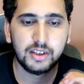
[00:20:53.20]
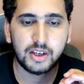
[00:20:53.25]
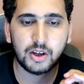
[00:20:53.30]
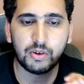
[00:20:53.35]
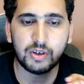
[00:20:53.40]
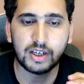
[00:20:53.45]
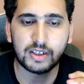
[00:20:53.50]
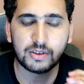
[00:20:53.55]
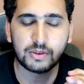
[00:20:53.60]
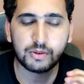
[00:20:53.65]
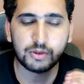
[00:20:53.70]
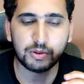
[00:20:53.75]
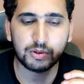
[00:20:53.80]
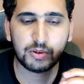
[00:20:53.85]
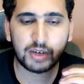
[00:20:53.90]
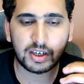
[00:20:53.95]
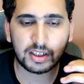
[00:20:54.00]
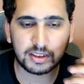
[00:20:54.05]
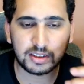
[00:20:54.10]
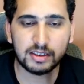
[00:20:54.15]
Now let's go
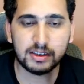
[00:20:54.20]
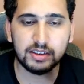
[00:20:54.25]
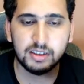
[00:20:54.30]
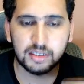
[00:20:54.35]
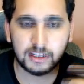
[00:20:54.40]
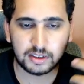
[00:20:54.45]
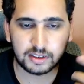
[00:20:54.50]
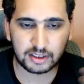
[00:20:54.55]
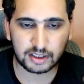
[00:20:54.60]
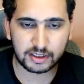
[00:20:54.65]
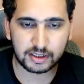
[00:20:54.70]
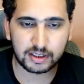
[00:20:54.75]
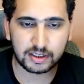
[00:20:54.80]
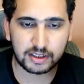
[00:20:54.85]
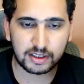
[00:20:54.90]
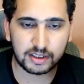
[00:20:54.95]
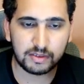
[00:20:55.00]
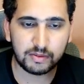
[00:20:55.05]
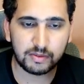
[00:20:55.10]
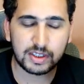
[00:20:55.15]
through another
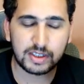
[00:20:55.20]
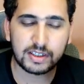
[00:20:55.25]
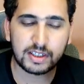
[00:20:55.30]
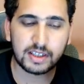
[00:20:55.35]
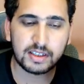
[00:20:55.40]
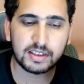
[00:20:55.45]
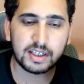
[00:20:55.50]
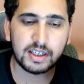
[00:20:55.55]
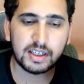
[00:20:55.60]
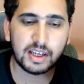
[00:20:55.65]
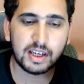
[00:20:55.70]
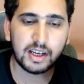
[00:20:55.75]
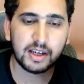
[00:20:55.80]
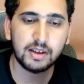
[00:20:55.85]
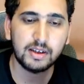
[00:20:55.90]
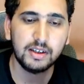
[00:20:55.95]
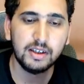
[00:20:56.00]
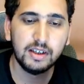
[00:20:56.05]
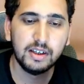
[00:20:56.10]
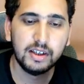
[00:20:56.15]
transaction which says that,
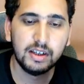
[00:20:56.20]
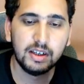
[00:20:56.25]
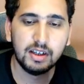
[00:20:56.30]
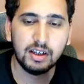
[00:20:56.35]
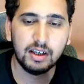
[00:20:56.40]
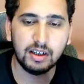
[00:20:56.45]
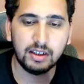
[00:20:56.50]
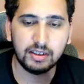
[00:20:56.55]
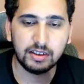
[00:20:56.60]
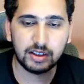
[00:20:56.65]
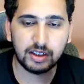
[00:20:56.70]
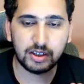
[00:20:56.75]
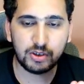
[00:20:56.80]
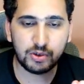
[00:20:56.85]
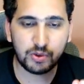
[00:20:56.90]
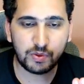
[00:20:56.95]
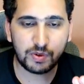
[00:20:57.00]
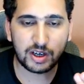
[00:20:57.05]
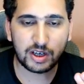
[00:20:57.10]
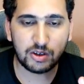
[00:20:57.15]
hey, the
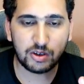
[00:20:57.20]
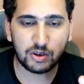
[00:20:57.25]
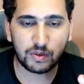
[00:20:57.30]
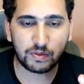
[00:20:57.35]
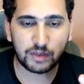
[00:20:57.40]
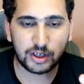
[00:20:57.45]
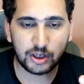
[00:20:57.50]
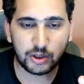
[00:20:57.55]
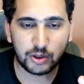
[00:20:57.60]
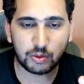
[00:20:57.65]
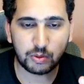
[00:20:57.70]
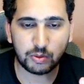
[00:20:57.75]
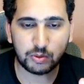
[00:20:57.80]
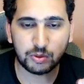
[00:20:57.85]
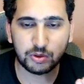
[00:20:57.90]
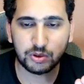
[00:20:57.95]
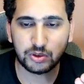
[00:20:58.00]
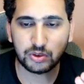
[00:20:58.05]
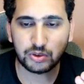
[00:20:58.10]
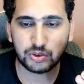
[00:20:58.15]
new value of key 2
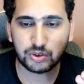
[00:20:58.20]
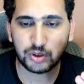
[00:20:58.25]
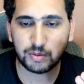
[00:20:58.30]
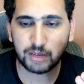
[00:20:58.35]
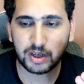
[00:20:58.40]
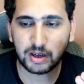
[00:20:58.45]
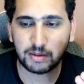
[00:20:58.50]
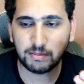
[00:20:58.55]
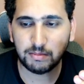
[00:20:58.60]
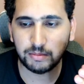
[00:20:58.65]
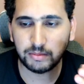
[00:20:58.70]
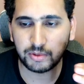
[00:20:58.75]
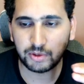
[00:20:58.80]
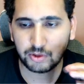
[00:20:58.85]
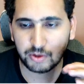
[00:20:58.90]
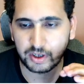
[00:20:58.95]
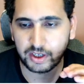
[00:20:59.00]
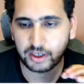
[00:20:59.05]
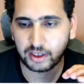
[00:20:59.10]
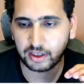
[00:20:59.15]
should become
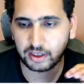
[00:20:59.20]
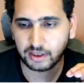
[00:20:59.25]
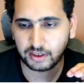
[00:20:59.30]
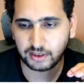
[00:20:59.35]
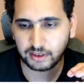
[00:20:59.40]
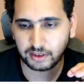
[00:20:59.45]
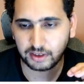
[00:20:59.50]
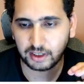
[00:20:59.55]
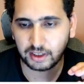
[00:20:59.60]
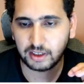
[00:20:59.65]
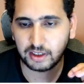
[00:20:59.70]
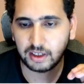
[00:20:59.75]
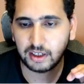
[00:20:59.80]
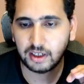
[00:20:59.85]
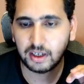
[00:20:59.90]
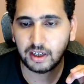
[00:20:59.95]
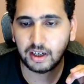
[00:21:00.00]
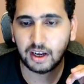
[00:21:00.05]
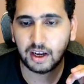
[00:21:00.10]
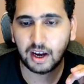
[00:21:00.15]
20, right?
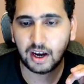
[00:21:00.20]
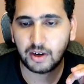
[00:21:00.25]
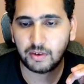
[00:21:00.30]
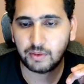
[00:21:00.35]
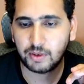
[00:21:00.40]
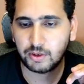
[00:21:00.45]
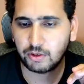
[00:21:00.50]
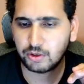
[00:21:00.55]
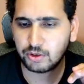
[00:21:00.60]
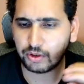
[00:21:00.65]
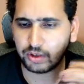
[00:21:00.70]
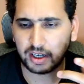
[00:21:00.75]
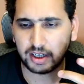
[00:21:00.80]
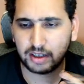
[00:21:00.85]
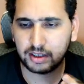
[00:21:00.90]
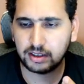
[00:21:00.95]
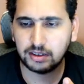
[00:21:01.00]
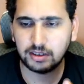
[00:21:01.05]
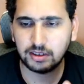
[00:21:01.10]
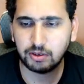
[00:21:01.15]
And we also
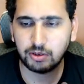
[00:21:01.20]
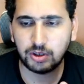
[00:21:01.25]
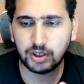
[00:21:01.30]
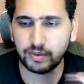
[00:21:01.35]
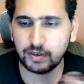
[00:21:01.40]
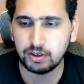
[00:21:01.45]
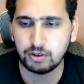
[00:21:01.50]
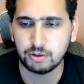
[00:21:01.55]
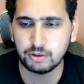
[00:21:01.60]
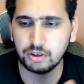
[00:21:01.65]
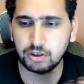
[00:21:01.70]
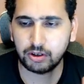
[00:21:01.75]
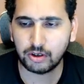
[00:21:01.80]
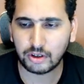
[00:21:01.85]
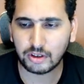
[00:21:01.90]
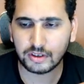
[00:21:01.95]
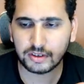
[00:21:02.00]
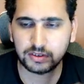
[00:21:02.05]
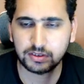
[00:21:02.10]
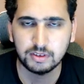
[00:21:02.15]
write the old value to the
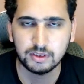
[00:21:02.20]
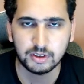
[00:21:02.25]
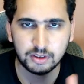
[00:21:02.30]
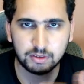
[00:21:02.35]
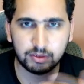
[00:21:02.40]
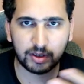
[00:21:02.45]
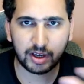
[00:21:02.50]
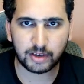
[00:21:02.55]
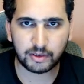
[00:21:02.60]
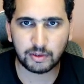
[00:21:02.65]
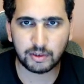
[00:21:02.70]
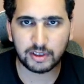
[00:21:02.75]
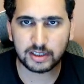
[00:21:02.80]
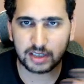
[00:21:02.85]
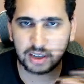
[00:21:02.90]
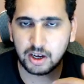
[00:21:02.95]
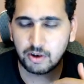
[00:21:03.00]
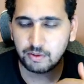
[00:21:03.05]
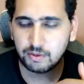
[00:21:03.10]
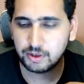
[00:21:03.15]
logs, and we'll
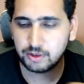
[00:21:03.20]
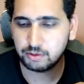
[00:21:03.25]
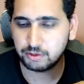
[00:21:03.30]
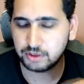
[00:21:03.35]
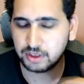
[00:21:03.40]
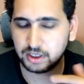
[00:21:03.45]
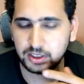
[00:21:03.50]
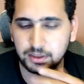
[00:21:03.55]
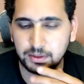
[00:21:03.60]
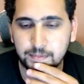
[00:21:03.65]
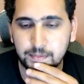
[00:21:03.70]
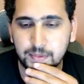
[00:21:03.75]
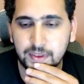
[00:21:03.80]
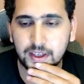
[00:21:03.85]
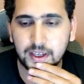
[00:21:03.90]
see how we use that,